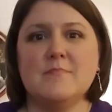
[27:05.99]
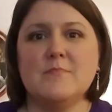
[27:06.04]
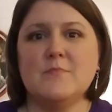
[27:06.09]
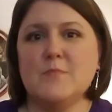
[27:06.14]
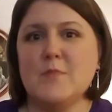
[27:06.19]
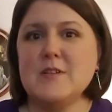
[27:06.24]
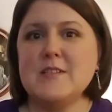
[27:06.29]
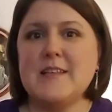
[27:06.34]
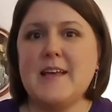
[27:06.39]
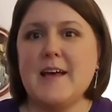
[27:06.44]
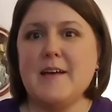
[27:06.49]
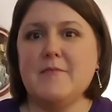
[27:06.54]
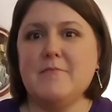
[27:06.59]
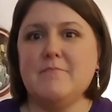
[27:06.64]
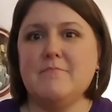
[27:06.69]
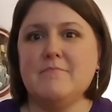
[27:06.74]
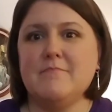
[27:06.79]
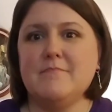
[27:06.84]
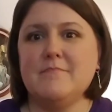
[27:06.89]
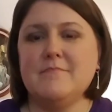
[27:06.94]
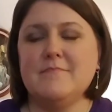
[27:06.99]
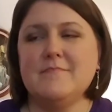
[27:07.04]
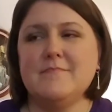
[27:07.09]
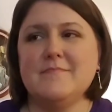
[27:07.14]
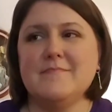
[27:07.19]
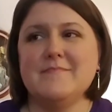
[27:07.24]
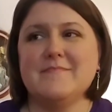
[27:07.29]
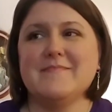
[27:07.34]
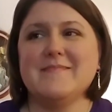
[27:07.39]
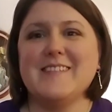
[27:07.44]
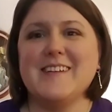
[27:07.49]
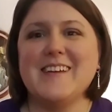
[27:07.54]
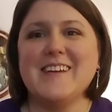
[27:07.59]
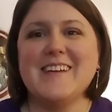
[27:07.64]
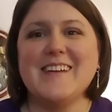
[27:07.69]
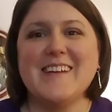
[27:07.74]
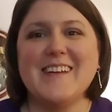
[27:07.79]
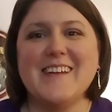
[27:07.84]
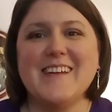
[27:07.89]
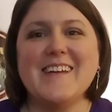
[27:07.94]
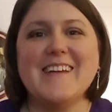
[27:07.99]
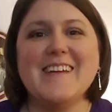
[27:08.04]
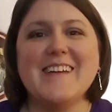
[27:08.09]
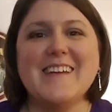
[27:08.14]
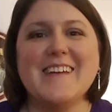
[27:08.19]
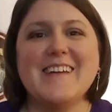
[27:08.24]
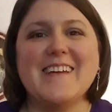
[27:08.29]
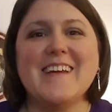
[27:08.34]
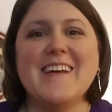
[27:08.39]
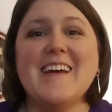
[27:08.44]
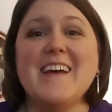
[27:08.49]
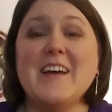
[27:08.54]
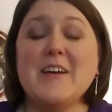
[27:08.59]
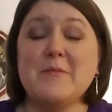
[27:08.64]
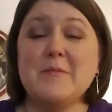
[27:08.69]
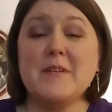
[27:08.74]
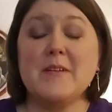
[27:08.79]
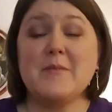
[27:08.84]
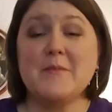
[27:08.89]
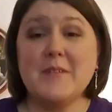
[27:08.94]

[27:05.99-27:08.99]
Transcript: What's that? I'm like,